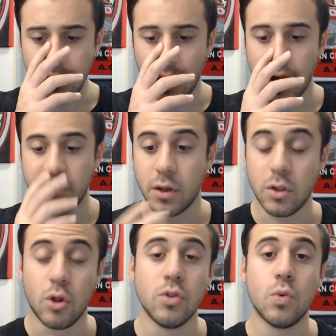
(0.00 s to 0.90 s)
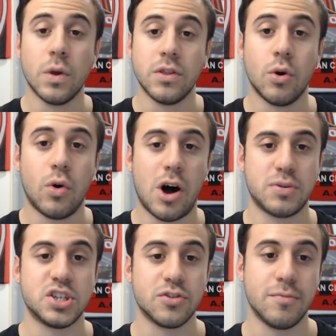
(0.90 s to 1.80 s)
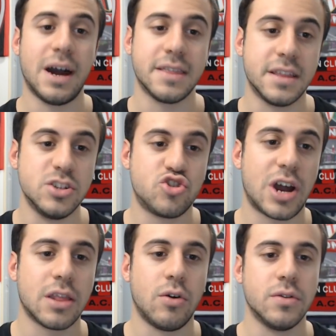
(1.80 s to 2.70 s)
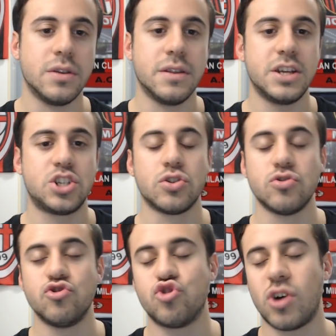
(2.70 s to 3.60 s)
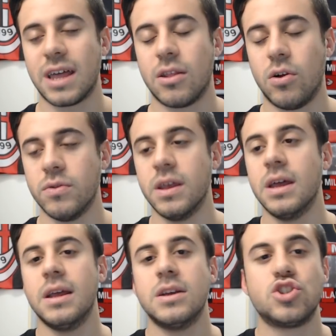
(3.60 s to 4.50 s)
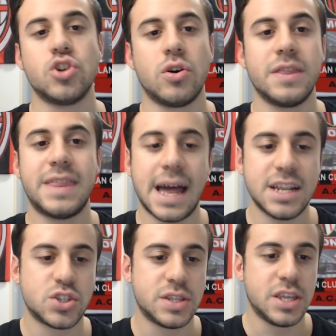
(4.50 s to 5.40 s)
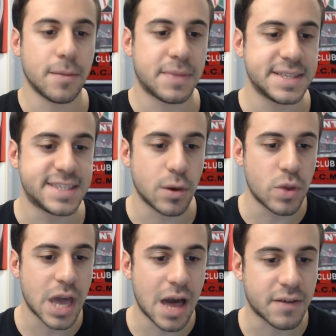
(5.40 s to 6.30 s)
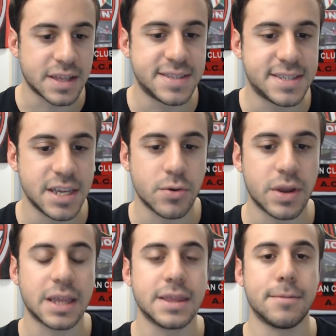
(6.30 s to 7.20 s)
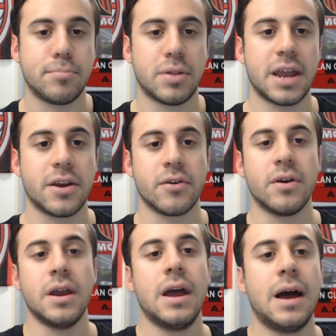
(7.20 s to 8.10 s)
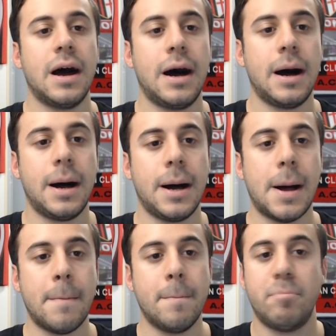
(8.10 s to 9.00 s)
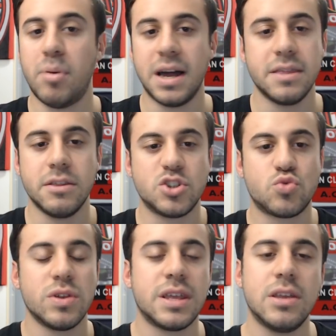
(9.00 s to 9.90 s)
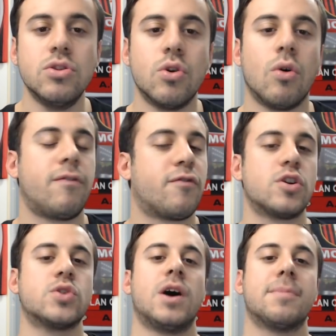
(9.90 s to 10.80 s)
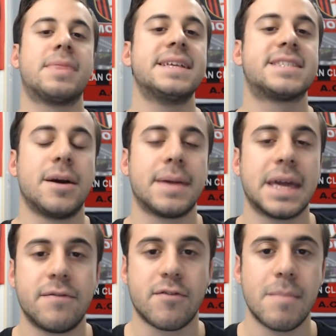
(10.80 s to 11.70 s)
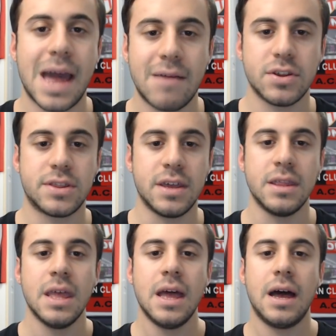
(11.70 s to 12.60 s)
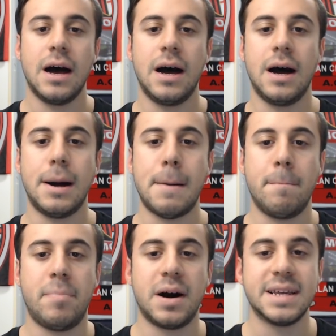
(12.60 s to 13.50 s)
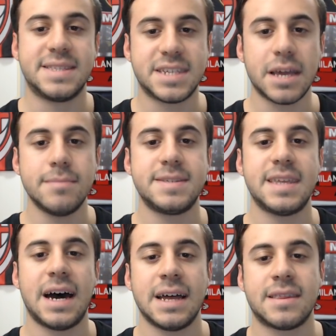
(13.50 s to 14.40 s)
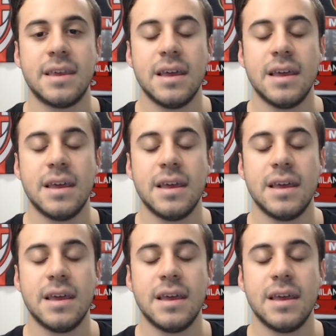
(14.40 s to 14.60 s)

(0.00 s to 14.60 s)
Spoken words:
the loan with no option to buy, the dry loan, the initial dry loan. So that is the updates that we have considering the player. But there's really no further updates coming in from Everton. But it seems that